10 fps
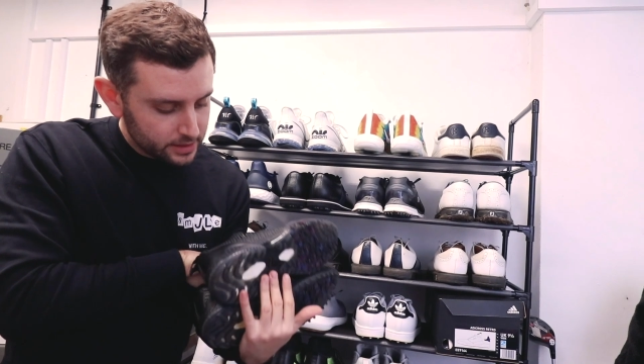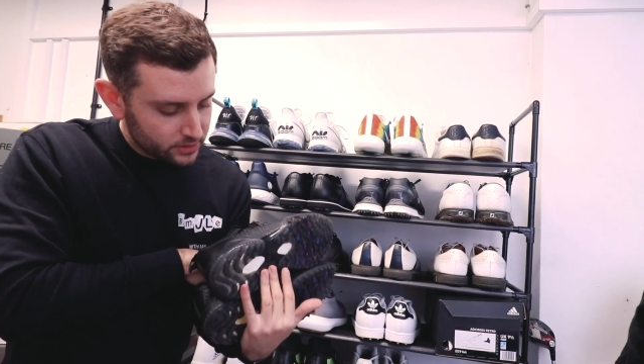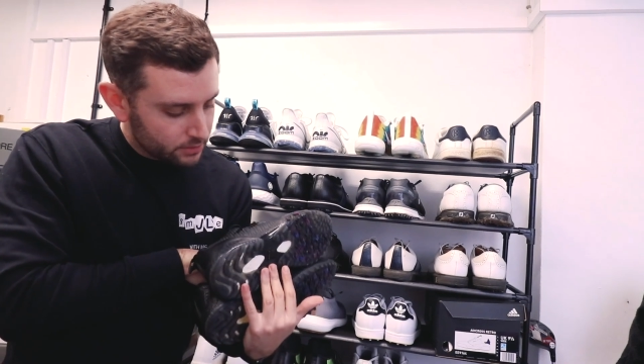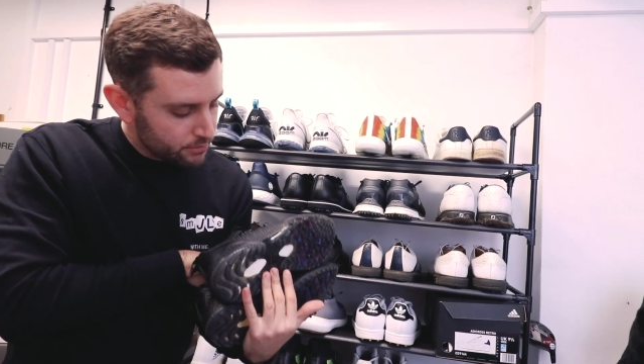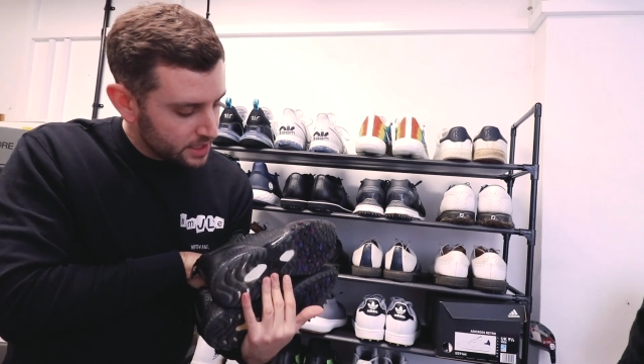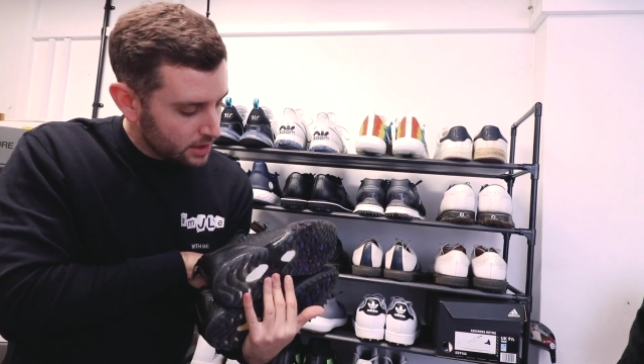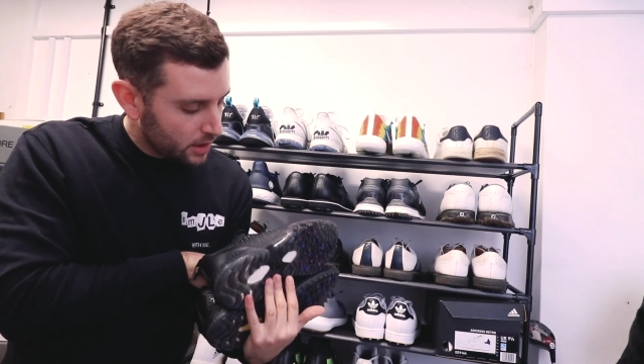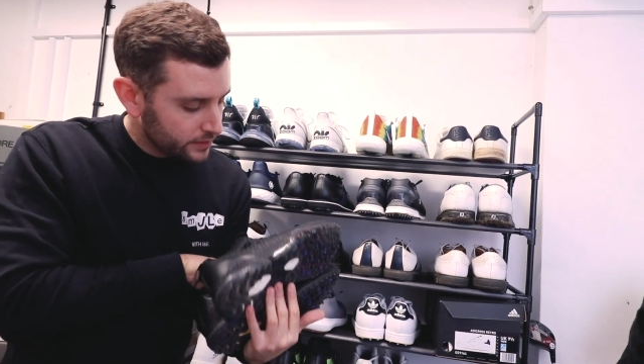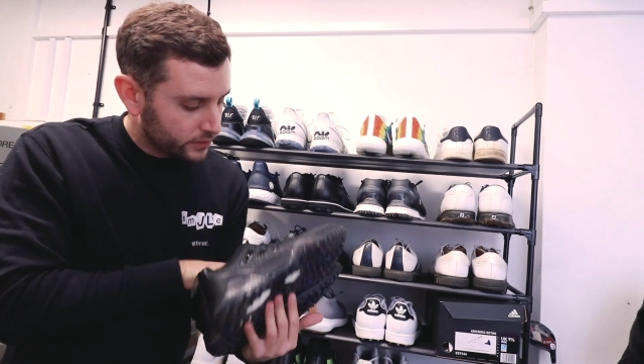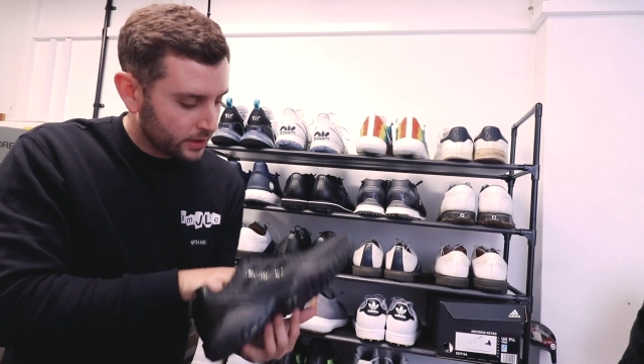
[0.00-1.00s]
These are the
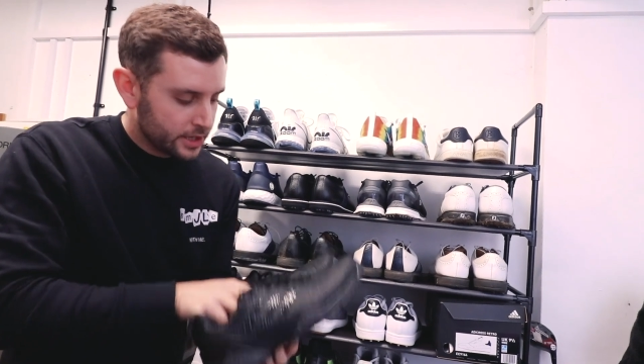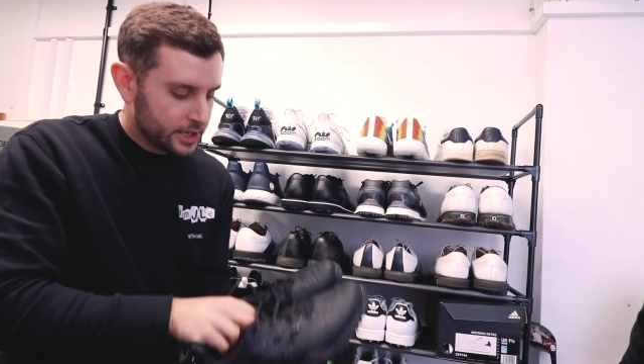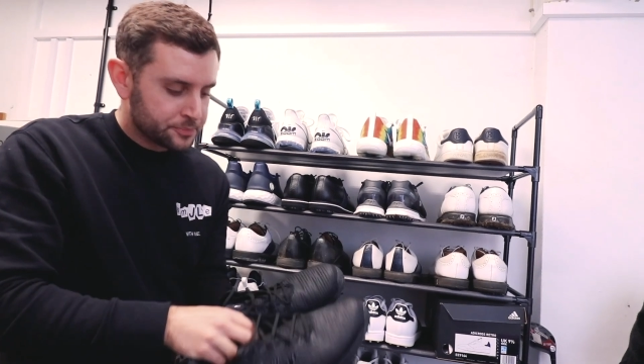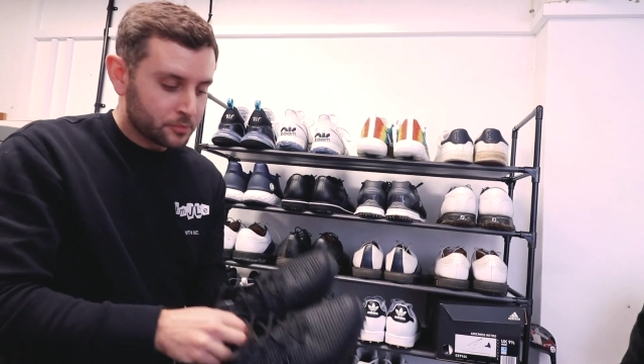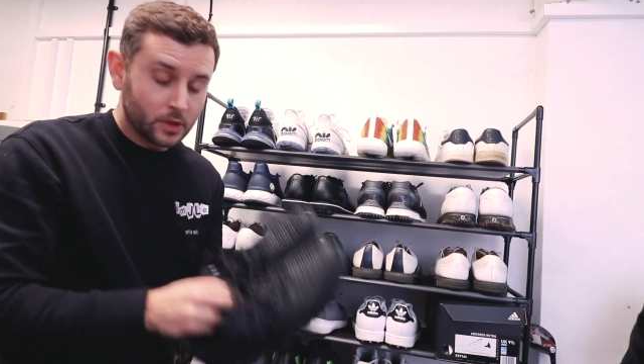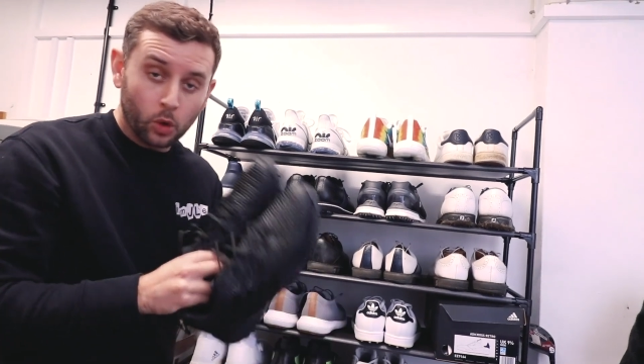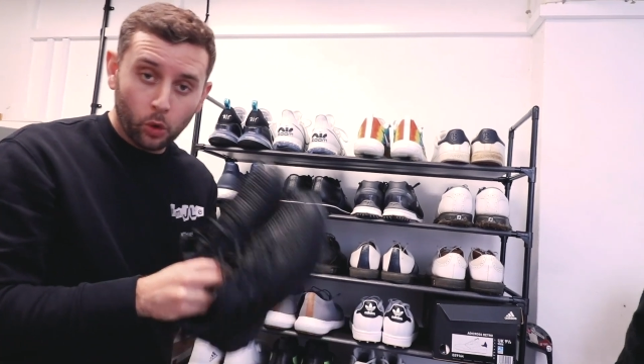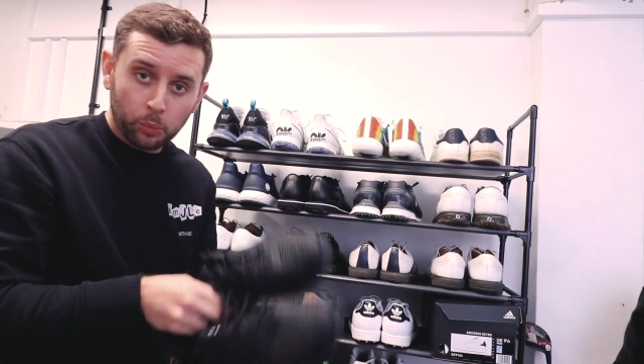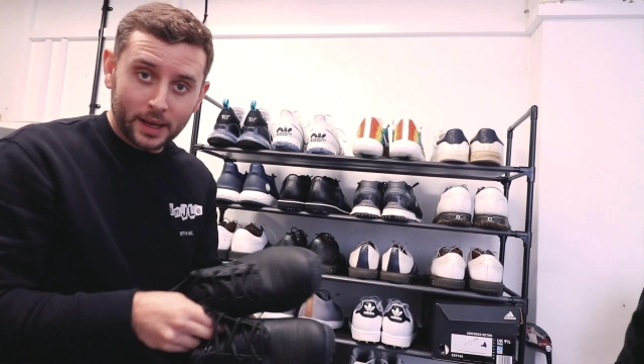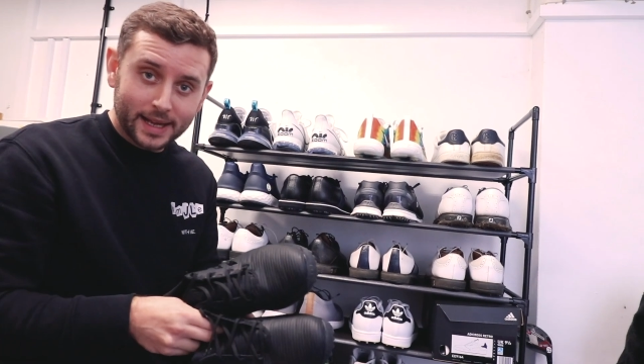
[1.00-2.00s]
Midnights.
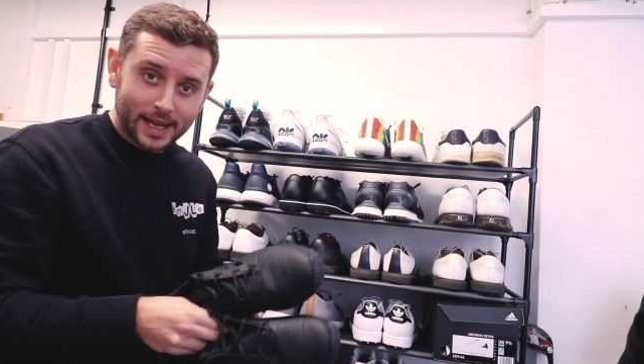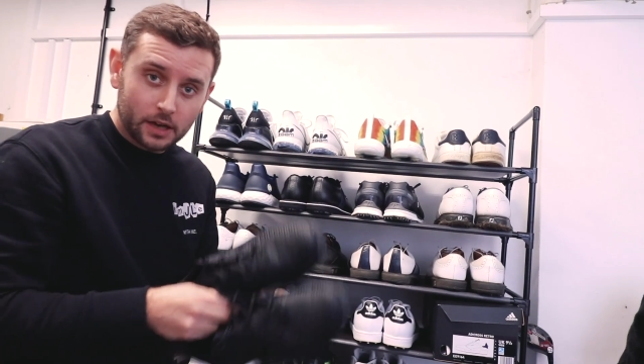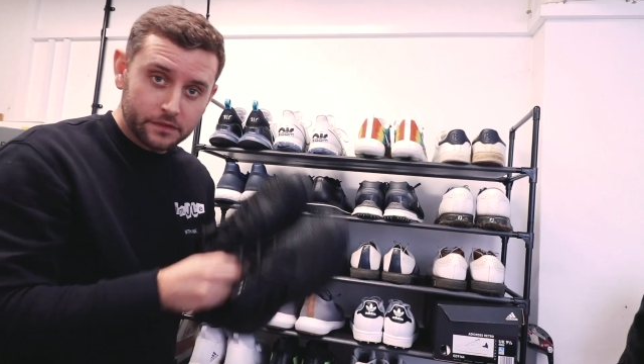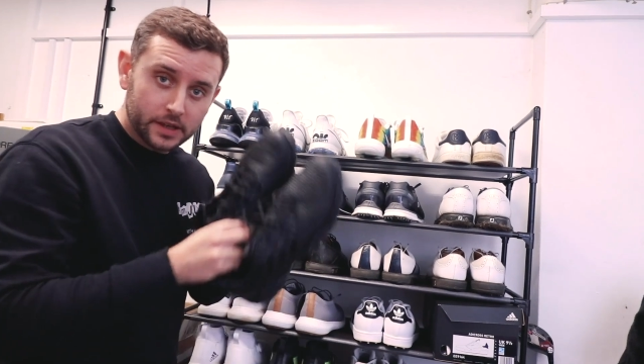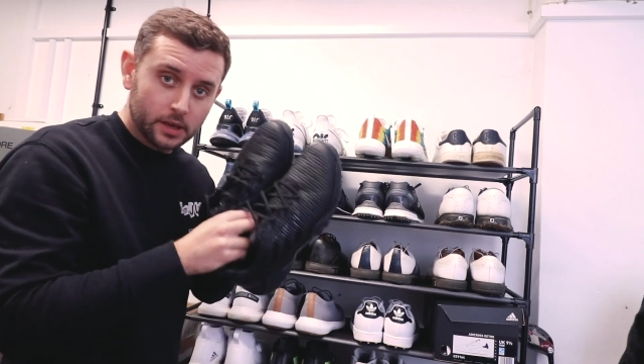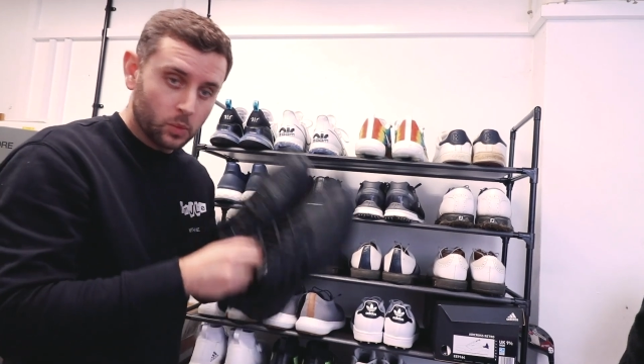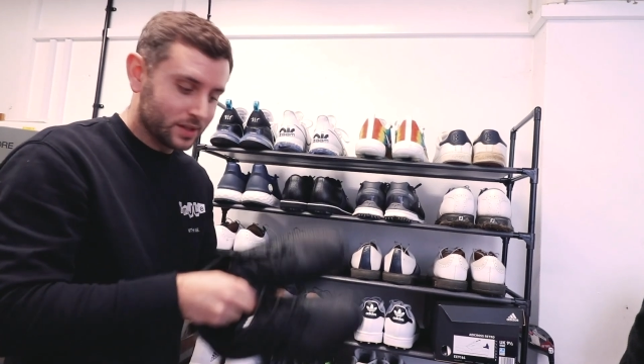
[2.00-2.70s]
All black outfit.